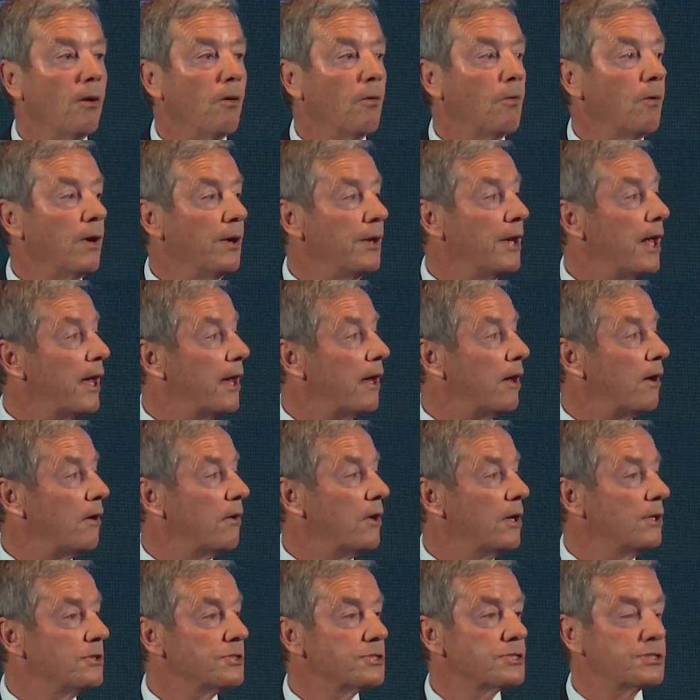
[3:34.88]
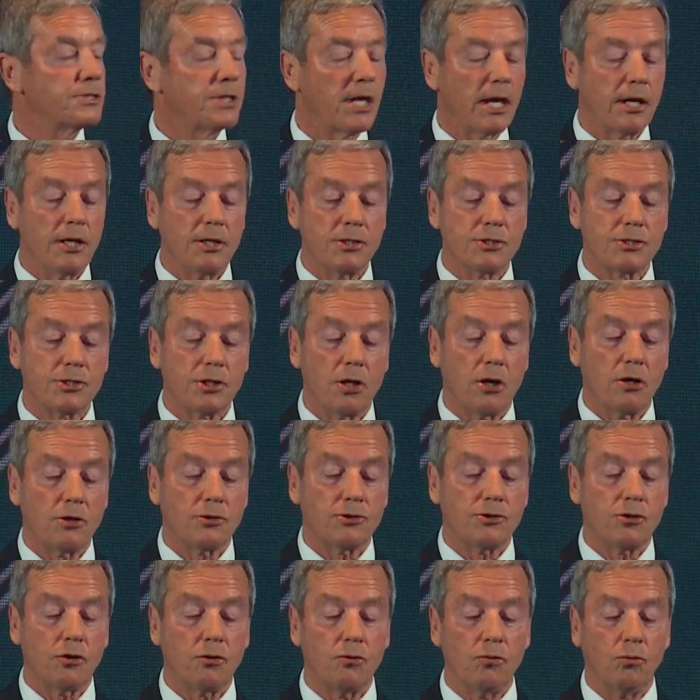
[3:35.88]
We're now in stage
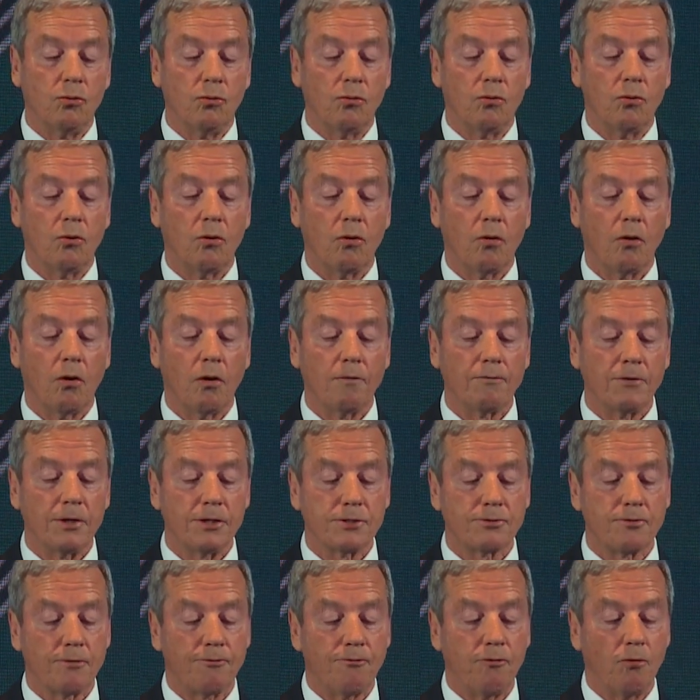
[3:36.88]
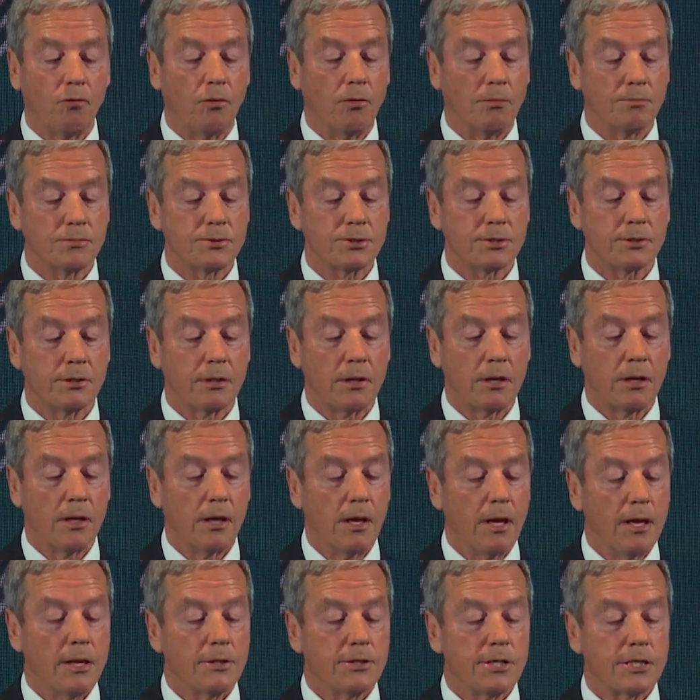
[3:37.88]
2 of these reforms.
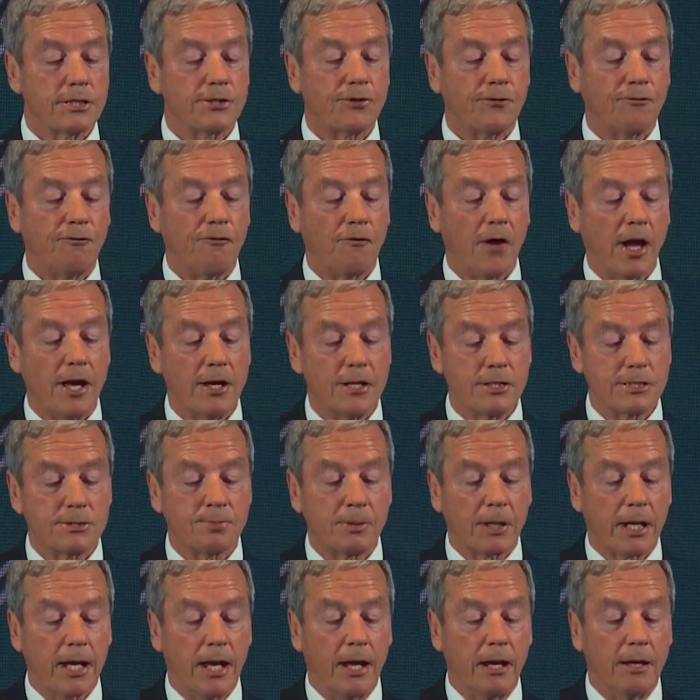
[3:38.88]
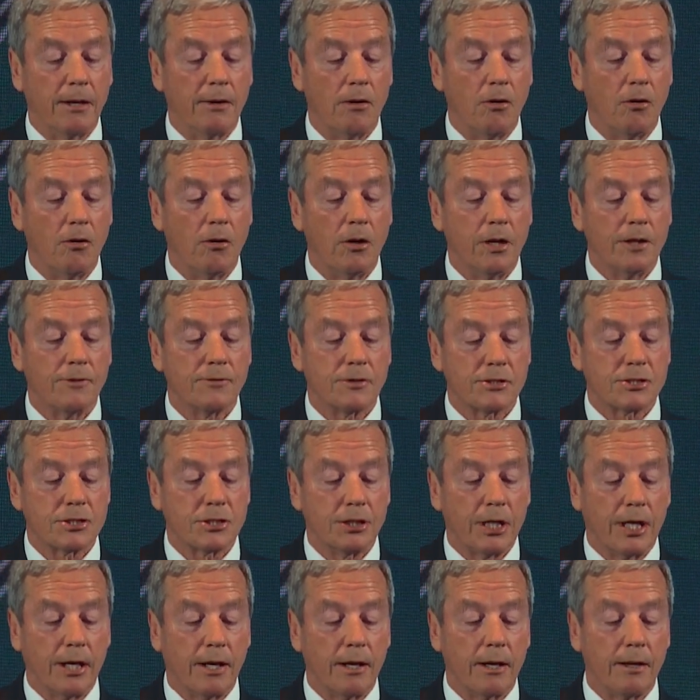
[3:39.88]
This phase began early this
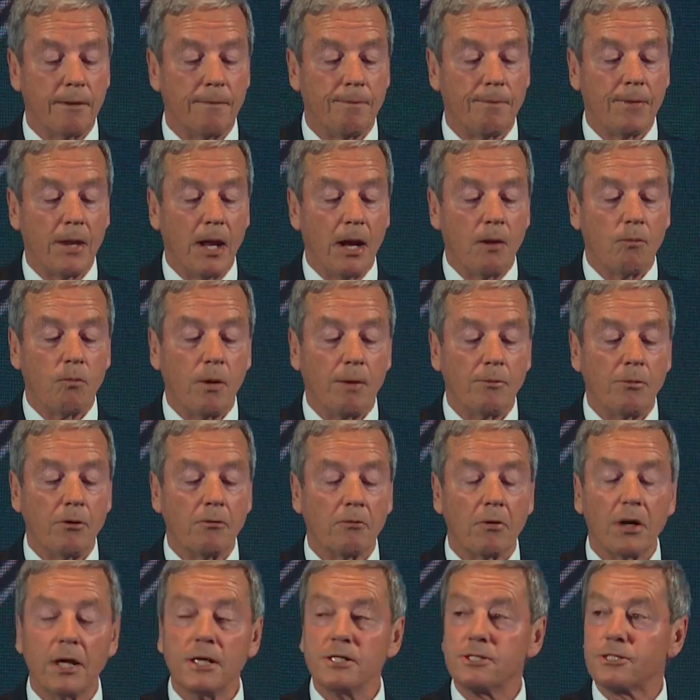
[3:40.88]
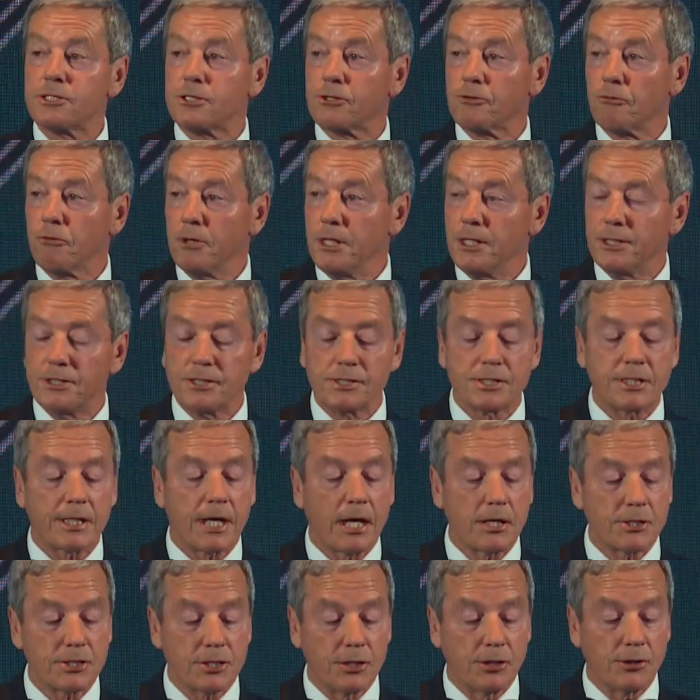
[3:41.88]
year when we released 3
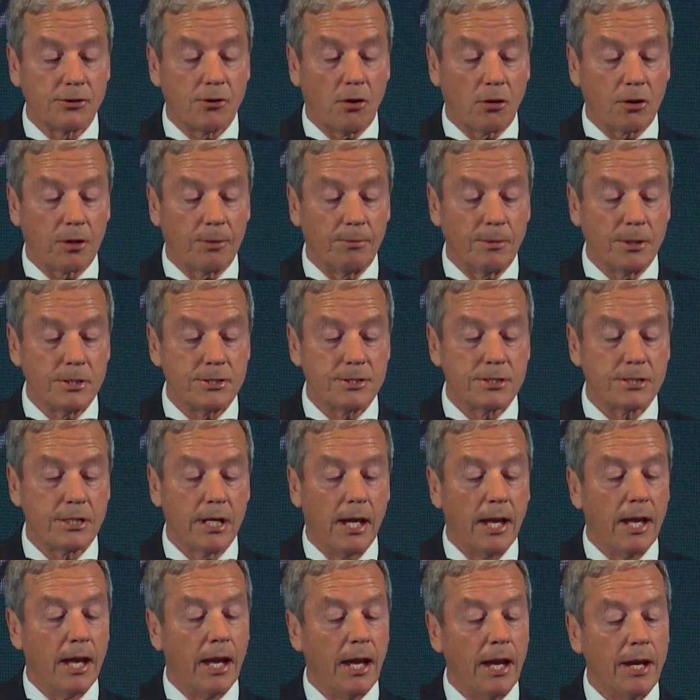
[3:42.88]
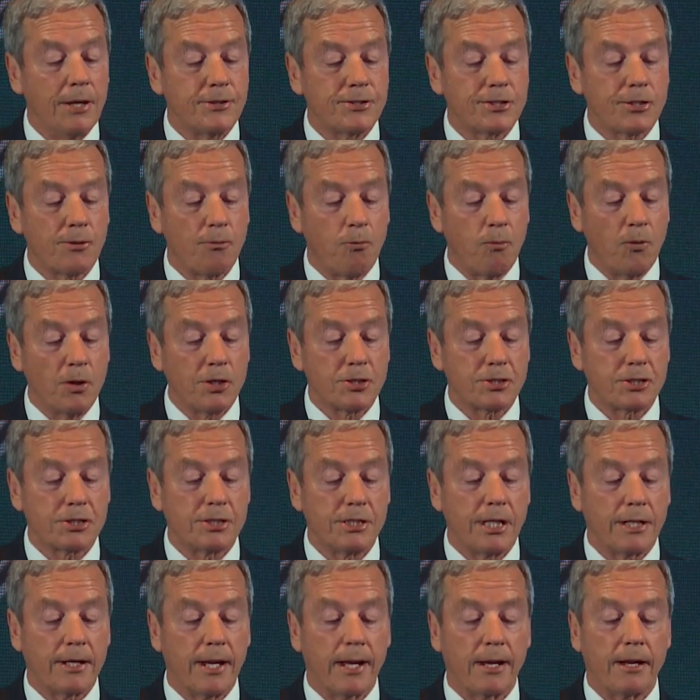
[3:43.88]
discussion documents, each of which
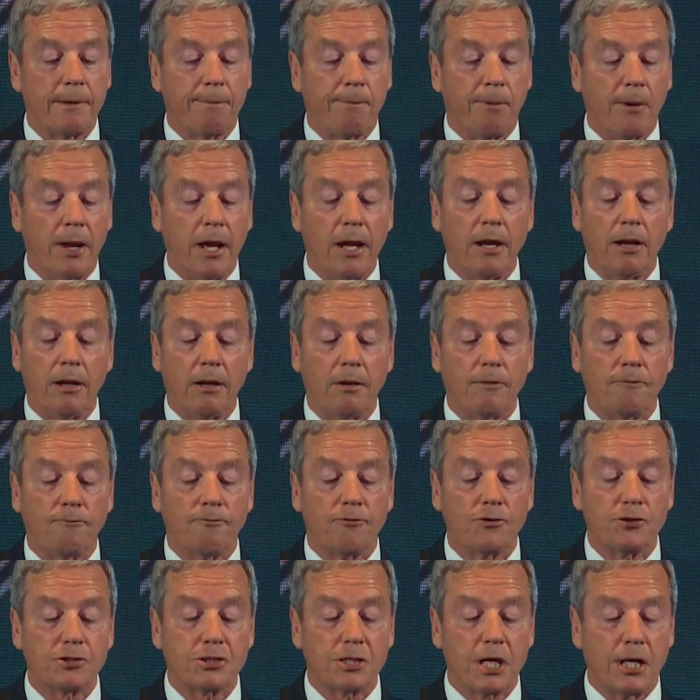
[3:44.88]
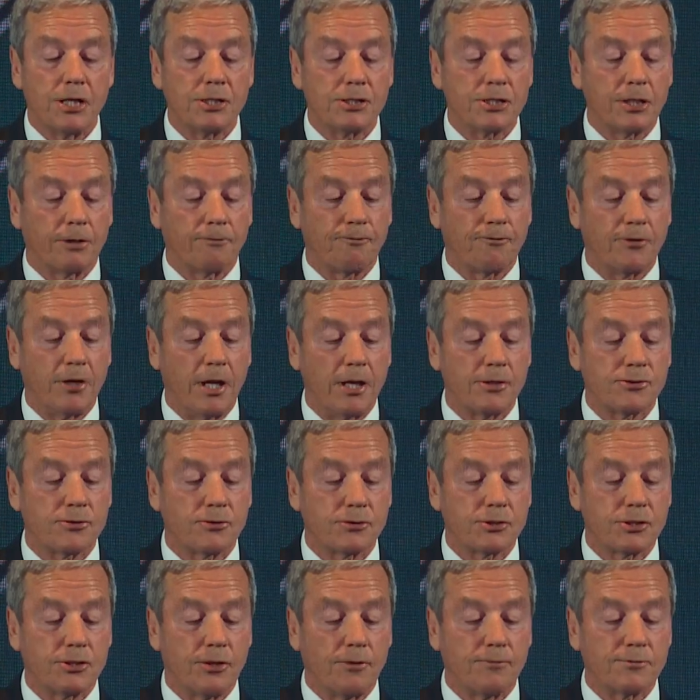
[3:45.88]
set out a plan for changing financial
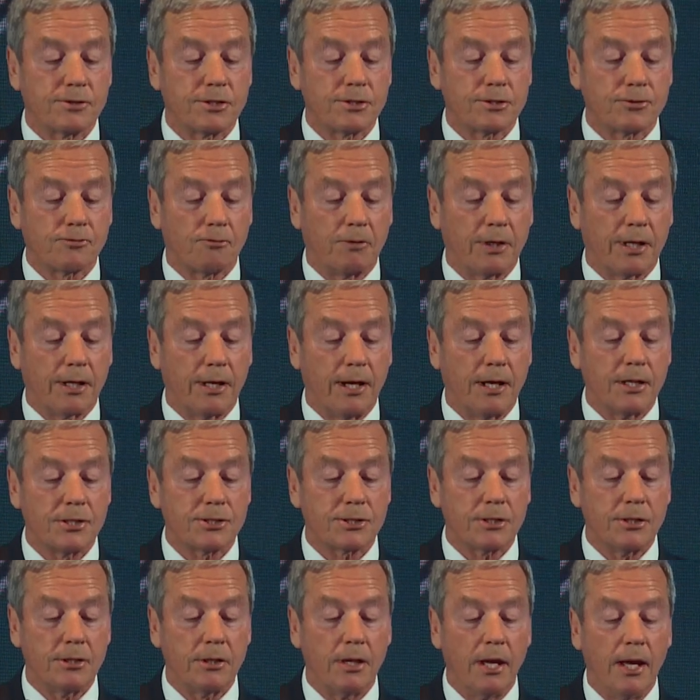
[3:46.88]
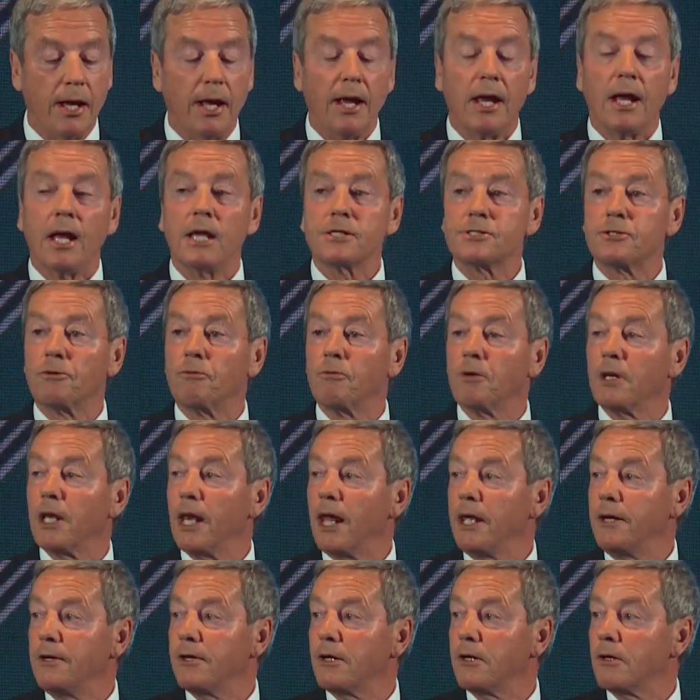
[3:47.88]
services regulation as it
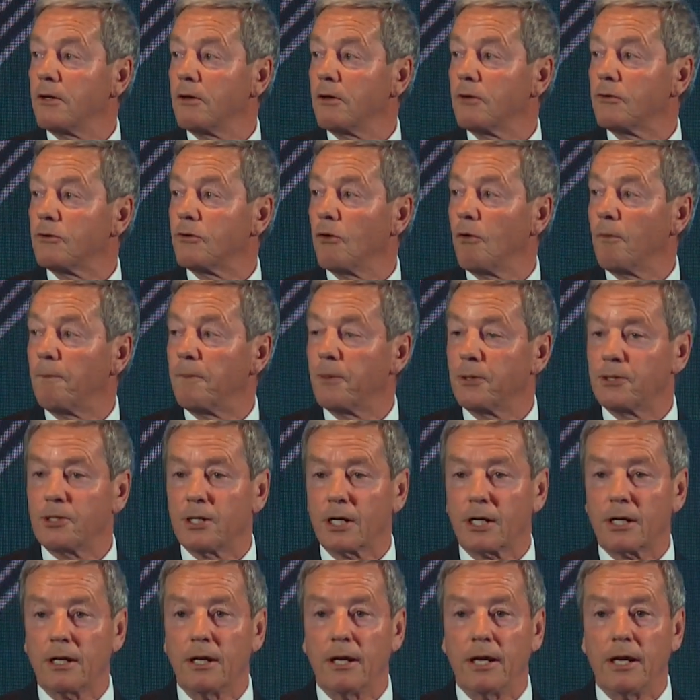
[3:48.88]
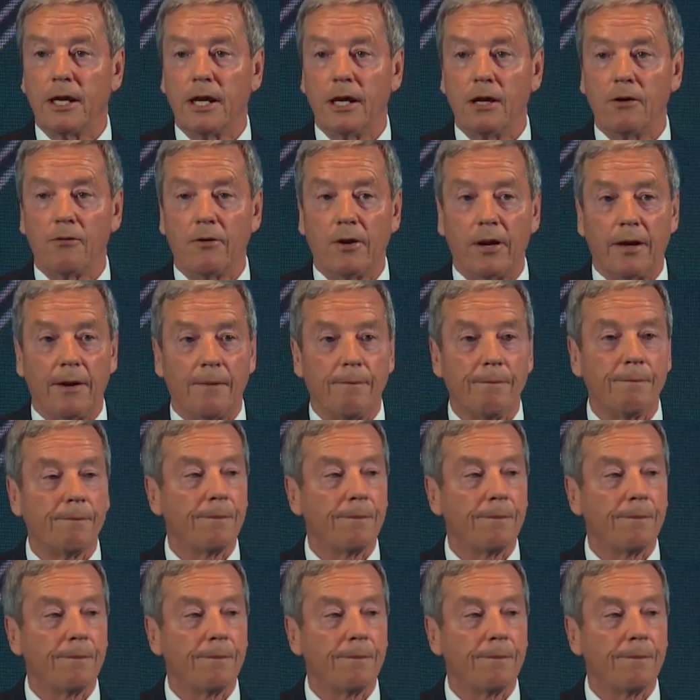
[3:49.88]
related to a particular area.